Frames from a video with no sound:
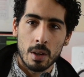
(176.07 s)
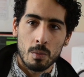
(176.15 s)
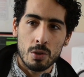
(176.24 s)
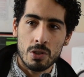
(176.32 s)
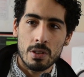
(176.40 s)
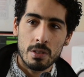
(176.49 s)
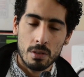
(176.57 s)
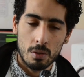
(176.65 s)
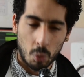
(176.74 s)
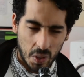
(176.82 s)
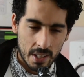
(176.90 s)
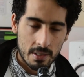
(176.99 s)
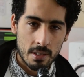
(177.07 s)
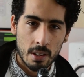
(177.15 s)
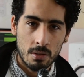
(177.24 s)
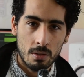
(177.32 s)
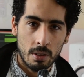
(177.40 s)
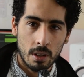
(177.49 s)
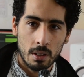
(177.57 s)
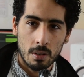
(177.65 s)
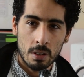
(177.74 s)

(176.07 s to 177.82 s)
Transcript: which is 20th century